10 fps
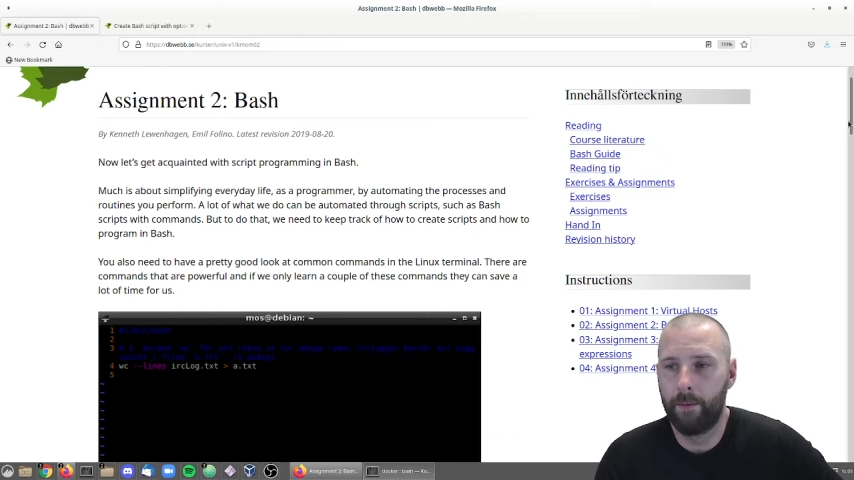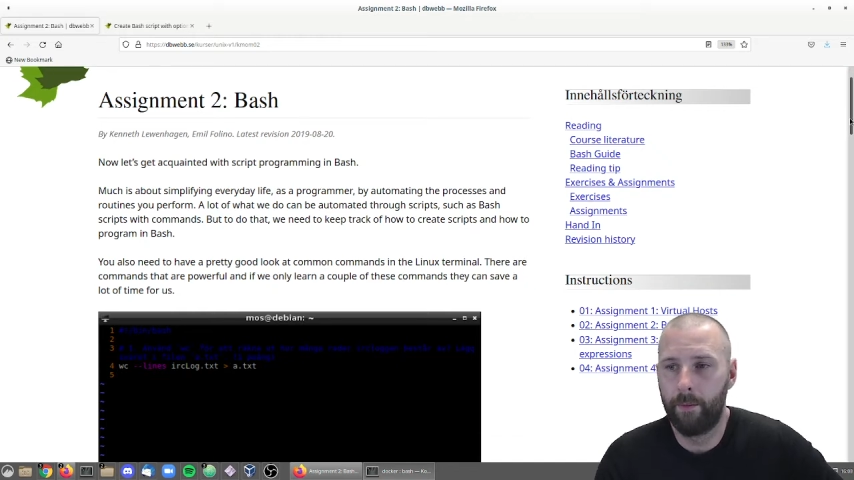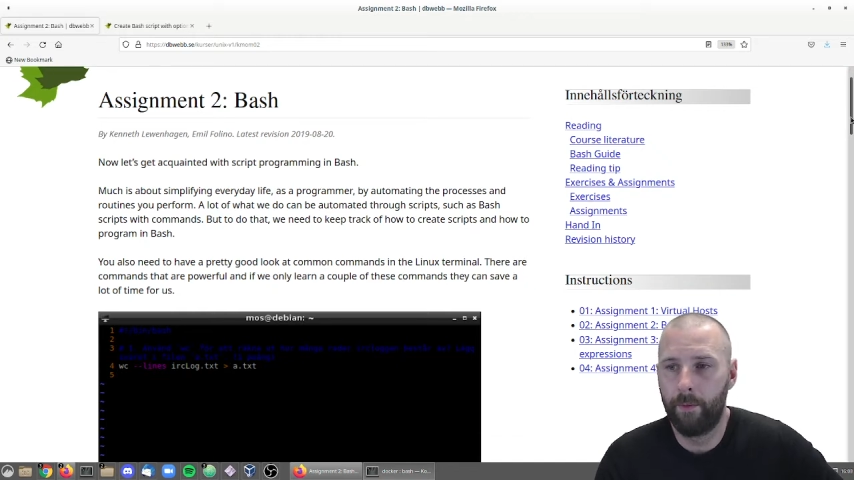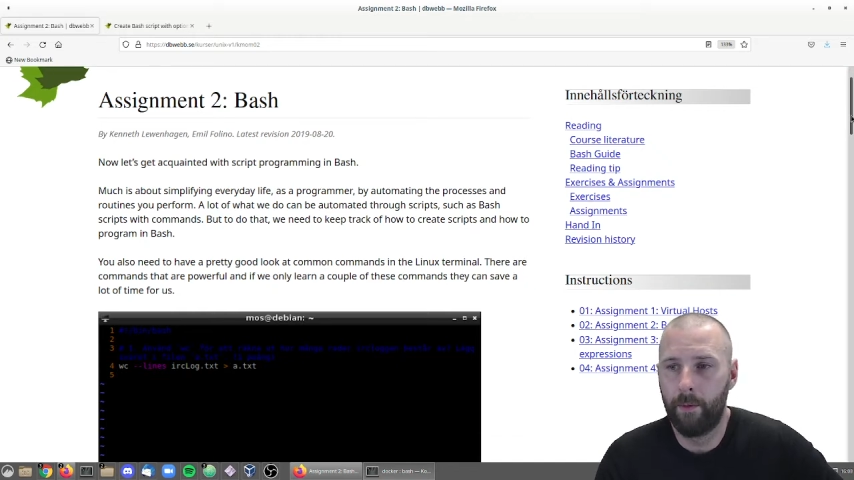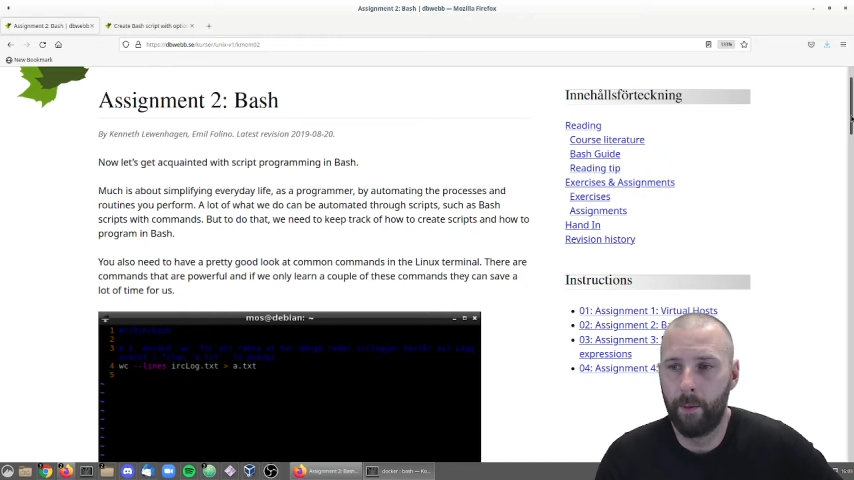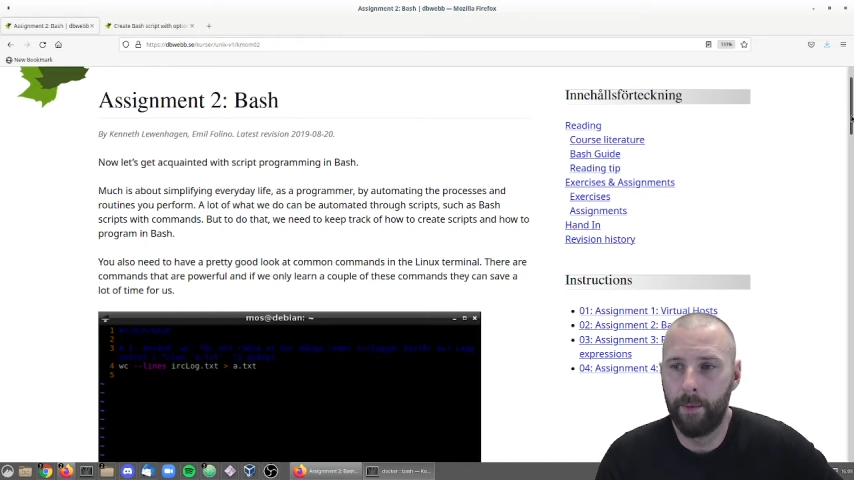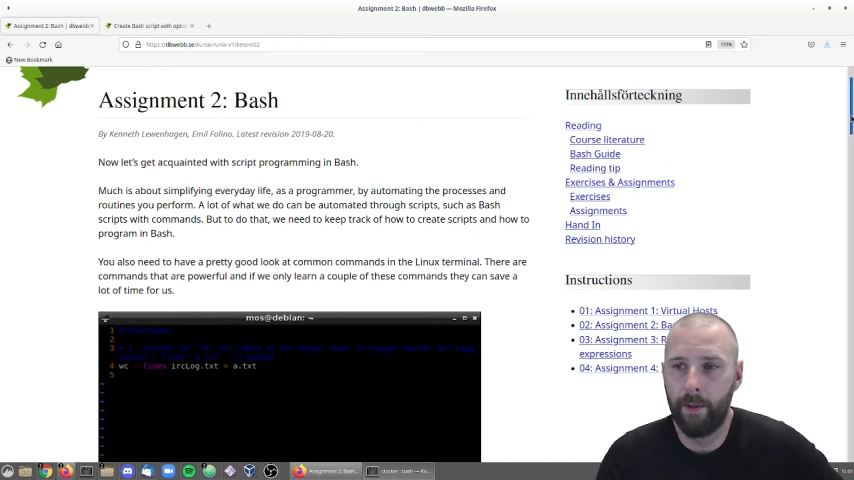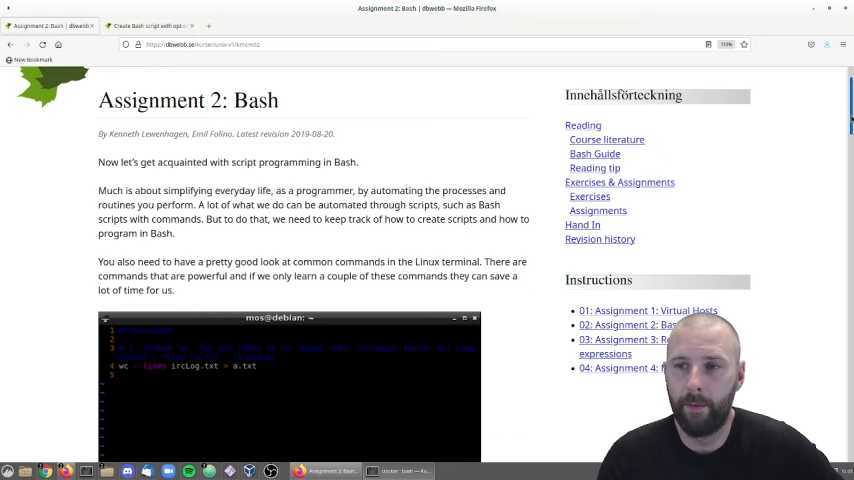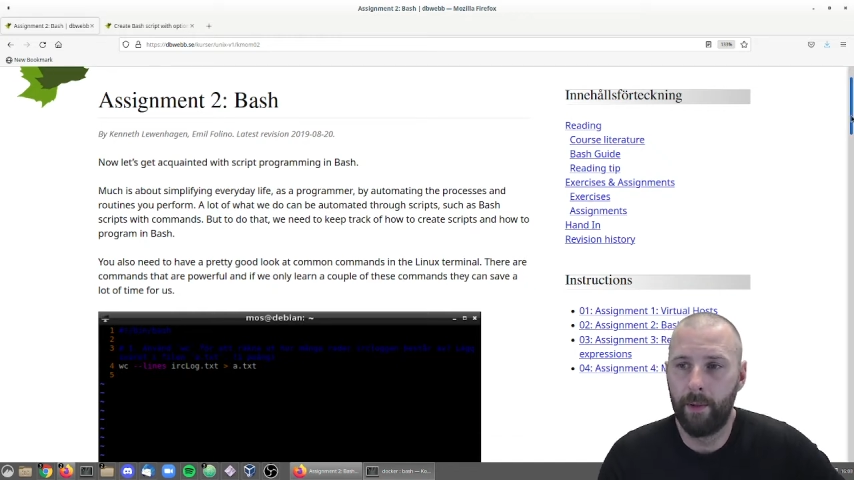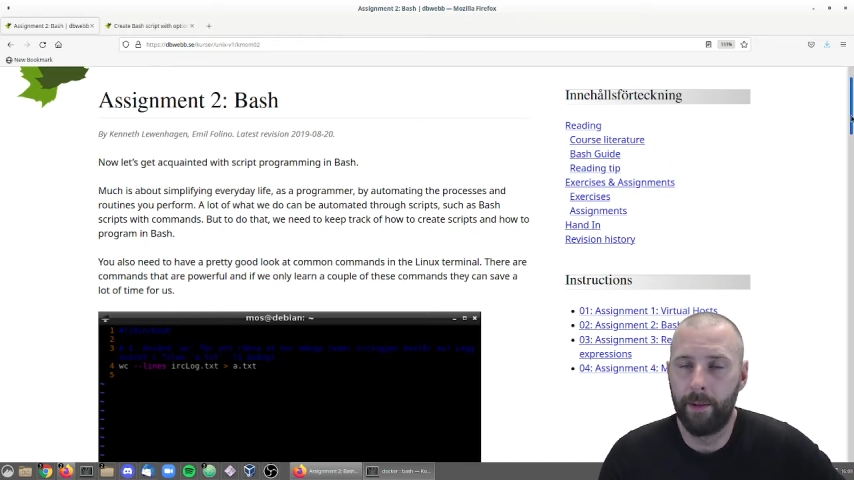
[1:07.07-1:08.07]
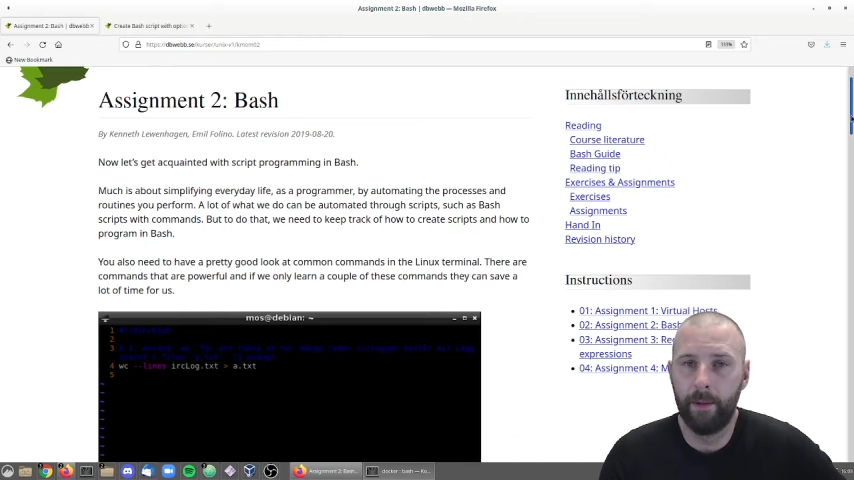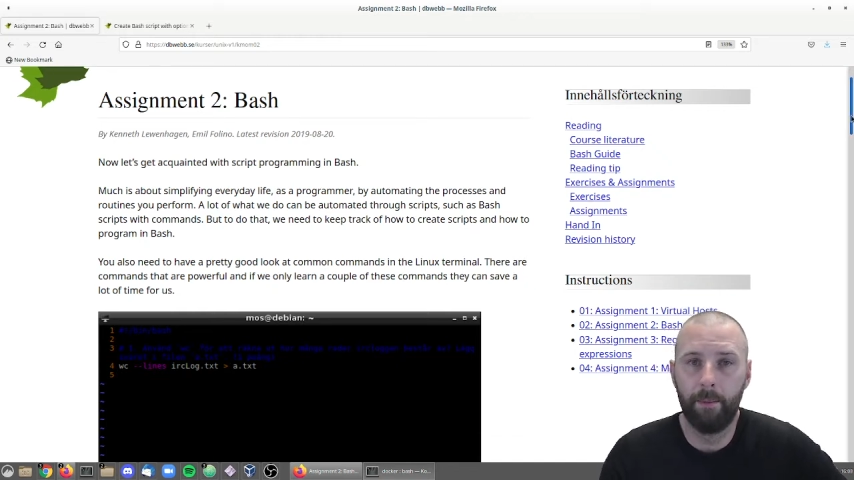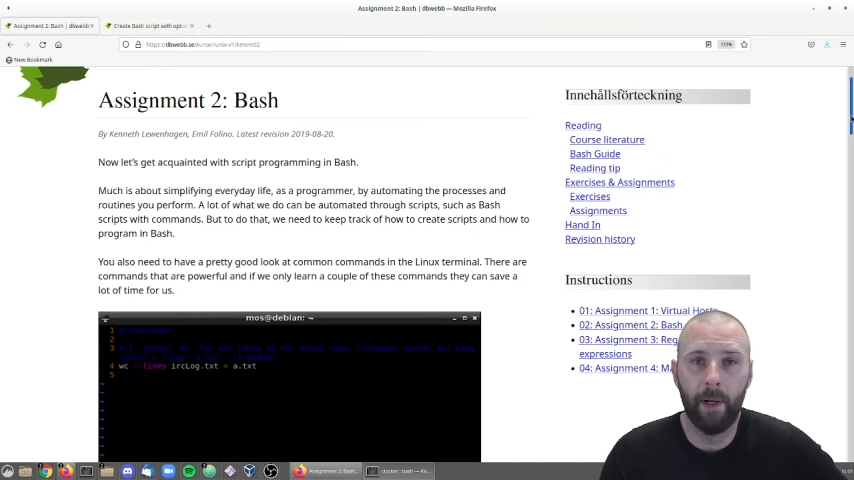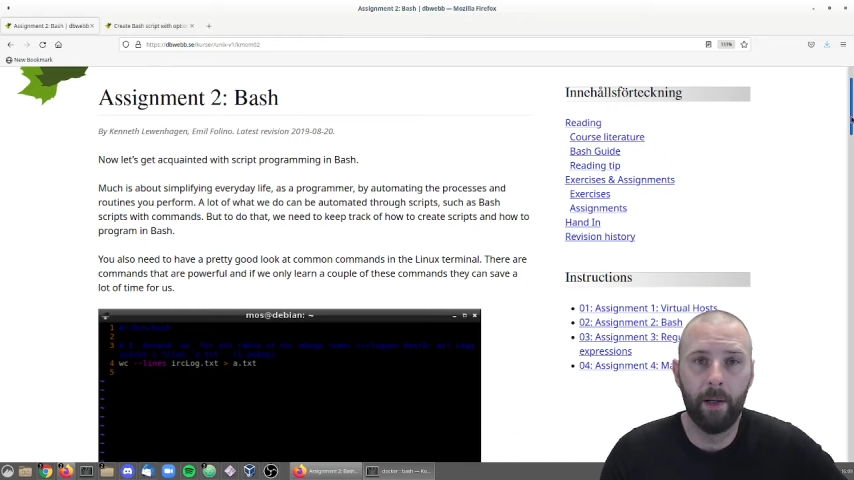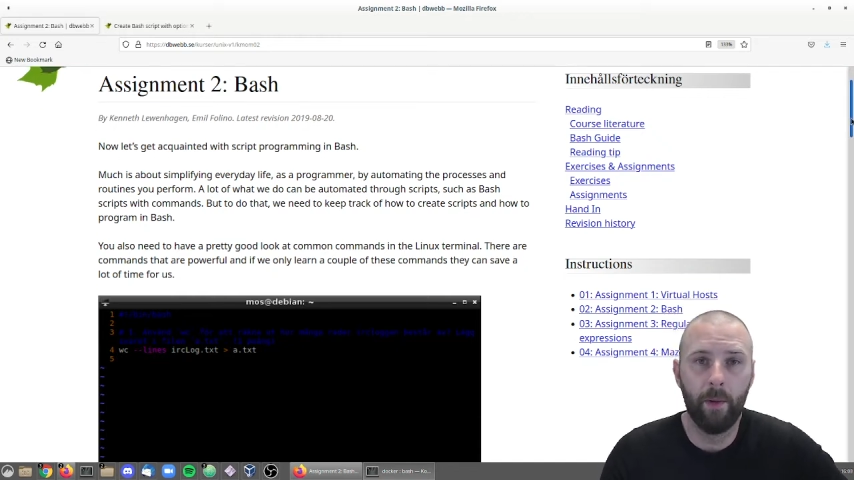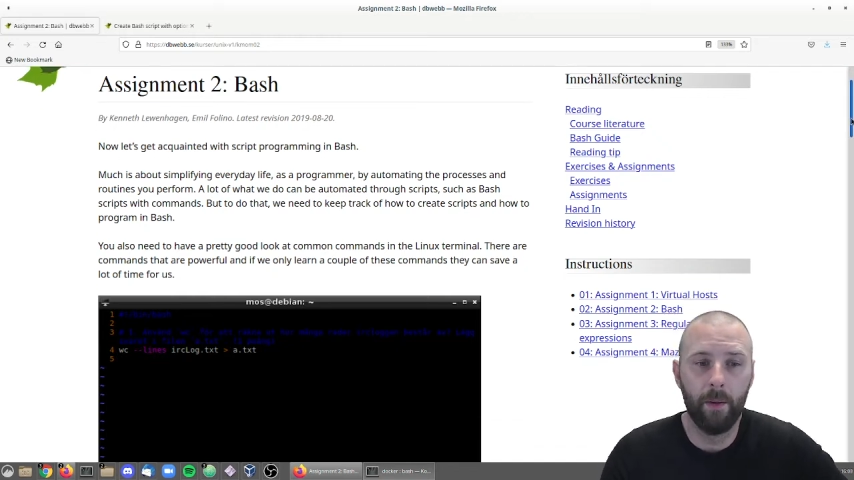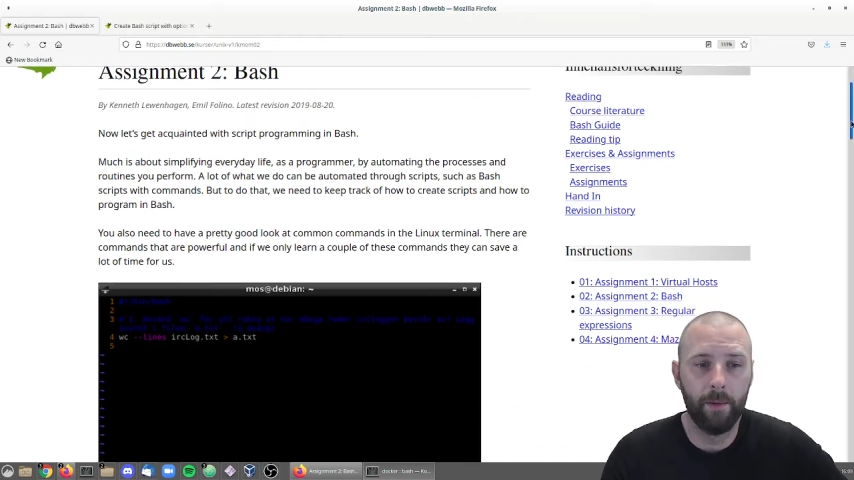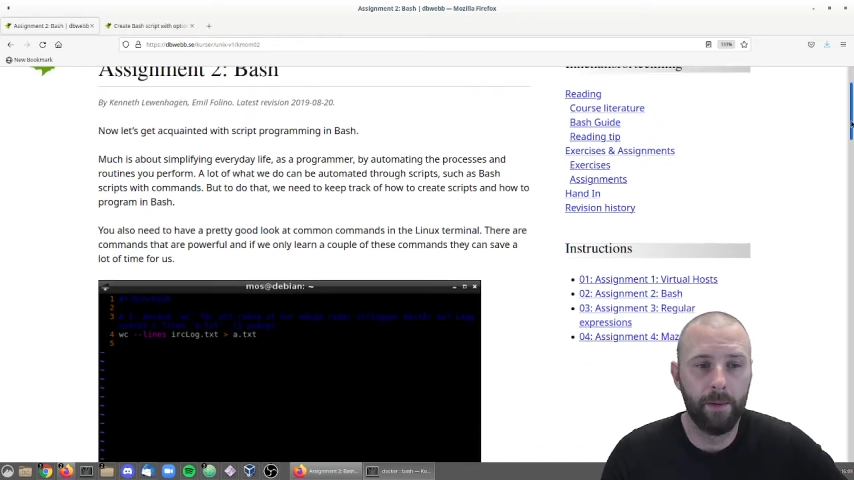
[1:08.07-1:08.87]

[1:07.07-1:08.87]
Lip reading: from different backgrounds.